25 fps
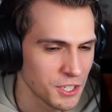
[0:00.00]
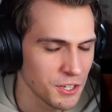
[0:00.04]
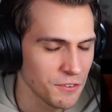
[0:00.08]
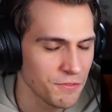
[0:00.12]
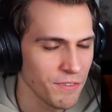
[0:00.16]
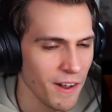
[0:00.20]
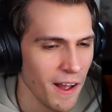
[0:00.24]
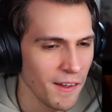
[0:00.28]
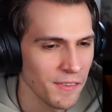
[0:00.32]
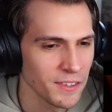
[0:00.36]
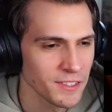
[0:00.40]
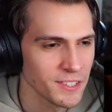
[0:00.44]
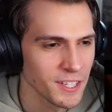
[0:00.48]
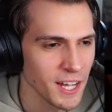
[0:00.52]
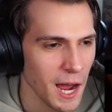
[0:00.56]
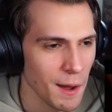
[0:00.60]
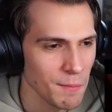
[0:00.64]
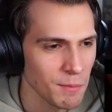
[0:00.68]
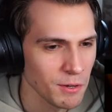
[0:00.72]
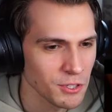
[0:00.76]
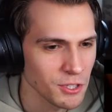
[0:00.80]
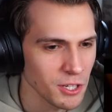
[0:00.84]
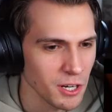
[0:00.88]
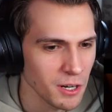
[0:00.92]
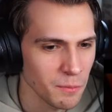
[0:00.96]
She found the
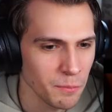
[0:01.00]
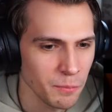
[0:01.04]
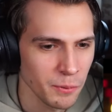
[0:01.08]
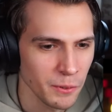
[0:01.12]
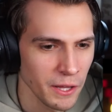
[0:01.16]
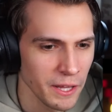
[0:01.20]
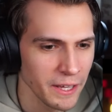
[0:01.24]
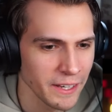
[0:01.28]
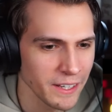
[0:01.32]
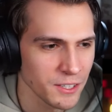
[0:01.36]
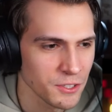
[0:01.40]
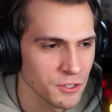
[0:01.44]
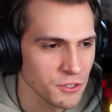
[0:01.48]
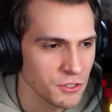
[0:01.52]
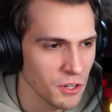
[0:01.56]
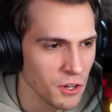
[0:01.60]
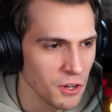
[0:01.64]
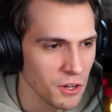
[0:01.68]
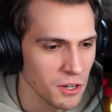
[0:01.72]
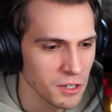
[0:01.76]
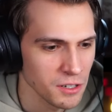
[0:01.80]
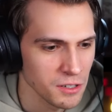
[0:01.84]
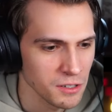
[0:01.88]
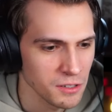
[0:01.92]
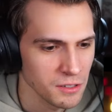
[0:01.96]
time to start playing a
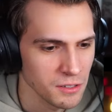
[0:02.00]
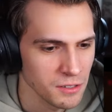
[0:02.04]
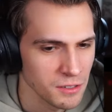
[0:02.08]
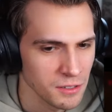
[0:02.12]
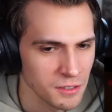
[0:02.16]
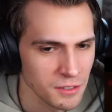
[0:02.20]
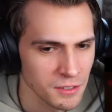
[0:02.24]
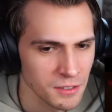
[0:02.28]
song.